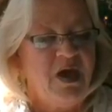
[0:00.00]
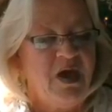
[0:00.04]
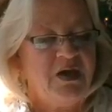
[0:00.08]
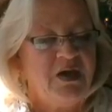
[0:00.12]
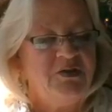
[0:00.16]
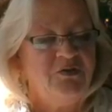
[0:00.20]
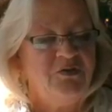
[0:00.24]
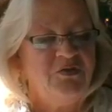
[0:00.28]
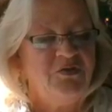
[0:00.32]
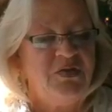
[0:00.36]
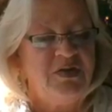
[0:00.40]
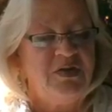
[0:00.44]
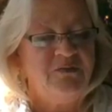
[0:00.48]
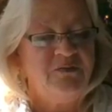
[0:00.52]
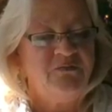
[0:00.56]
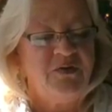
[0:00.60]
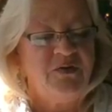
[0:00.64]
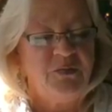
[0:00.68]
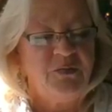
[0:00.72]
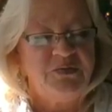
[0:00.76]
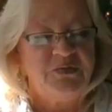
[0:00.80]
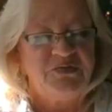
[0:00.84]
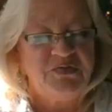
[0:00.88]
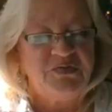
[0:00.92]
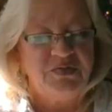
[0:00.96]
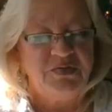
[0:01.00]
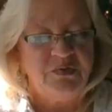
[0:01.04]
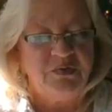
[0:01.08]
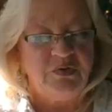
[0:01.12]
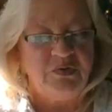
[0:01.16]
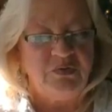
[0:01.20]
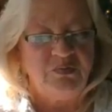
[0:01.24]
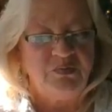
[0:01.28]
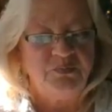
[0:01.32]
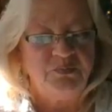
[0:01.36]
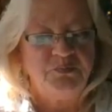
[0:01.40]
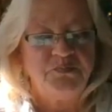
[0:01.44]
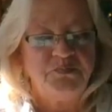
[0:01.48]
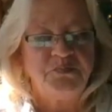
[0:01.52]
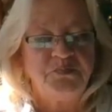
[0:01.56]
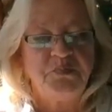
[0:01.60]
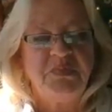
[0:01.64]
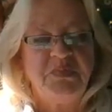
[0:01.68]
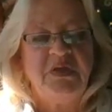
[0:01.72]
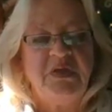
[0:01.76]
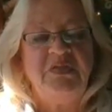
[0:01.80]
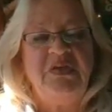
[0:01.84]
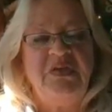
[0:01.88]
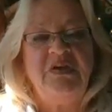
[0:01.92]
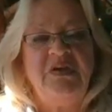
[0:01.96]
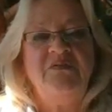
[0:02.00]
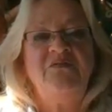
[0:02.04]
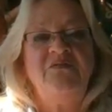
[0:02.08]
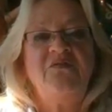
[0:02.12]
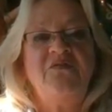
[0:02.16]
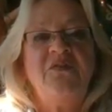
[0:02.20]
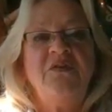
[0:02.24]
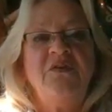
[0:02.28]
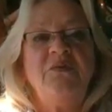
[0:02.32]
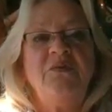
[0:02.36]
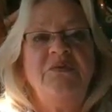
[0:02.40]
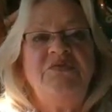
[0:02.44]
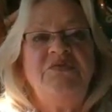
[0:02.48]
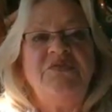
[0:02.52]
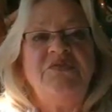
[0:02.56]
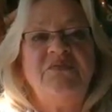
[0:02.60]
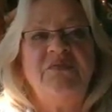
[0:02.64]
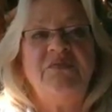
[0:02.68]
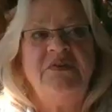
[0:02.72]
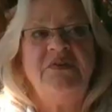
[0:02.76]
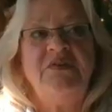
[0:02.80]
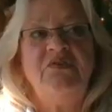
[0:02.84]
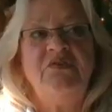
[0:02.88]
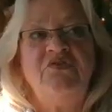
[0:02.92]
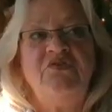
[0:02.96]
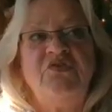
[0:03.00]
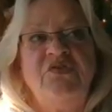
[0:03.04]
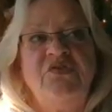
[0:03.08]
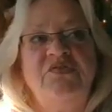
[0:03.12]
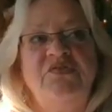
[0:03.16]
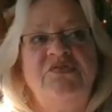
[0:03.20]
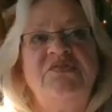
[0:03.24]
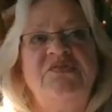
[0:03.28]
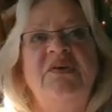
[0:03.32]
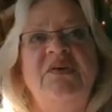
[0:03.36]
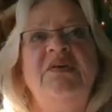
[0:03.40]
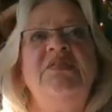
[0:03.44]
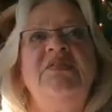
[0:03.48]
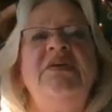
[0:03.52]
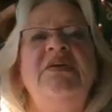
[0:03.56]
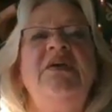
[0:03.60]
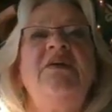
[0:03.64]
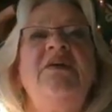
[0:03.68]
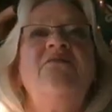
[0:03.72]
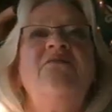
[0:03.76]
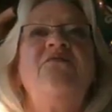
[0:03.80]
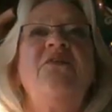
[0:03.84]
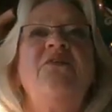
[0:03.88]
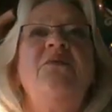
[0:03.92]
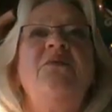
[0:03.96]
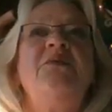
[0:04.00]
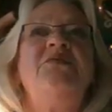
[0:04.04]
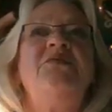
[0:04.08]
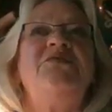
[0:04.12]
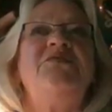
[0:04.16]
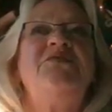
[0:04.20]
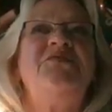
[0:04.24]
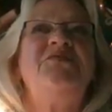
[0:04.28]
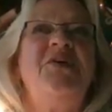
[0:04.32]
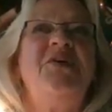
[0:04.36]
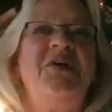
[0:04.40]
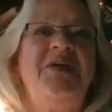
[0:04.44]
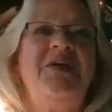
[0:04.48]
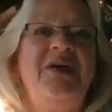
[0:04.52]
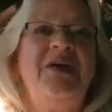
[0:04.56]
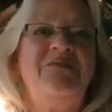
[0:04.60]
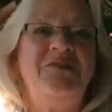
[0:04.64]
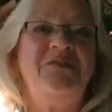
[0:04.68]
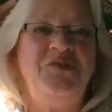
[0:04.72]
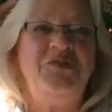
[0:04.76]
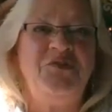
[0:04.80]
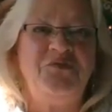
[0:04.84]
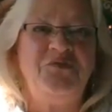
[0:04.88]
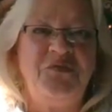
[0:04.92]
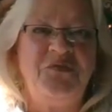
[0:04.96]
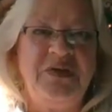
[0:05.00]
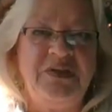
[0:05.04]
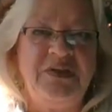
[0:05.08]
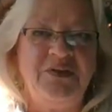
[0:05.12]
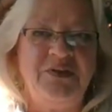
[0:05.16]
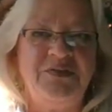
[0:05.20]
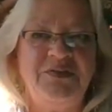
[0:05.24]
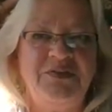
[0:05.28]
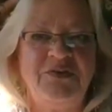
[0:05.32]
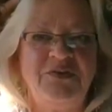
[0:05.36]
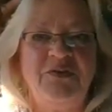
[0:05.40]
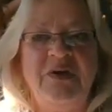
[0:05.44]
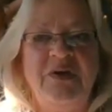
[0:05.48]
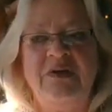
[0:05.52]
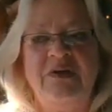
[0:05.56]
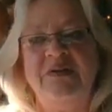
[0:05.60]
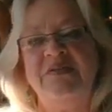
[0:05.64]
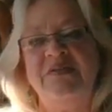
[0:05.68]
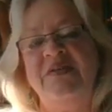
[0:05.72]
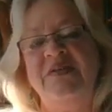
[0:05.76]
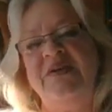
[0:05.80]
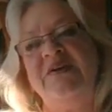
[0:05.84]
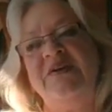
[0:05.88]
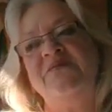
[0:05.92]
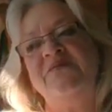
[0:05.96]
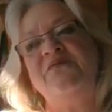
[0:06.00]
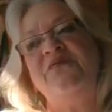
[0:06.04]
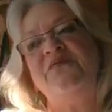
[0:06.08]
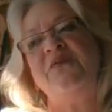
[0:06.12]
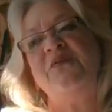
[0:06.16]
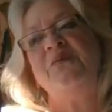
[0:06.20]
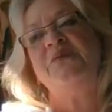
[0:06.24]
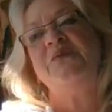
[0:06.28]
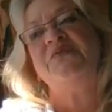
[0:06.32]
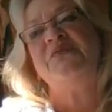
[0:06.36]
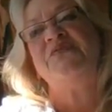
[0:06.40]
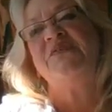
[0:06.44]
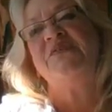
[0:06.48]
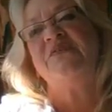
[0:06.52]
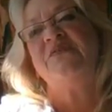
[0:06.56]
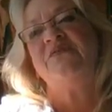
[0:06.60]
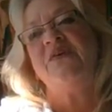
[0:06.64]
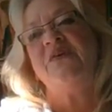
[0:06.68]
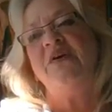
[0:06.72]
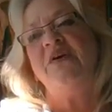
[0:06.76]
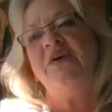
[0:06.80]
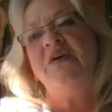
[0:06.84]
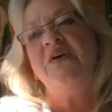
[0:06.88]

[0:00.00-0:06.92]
under the influence of the moon, and the influence of illusions and the influence of not having your feet on the ground and the influence of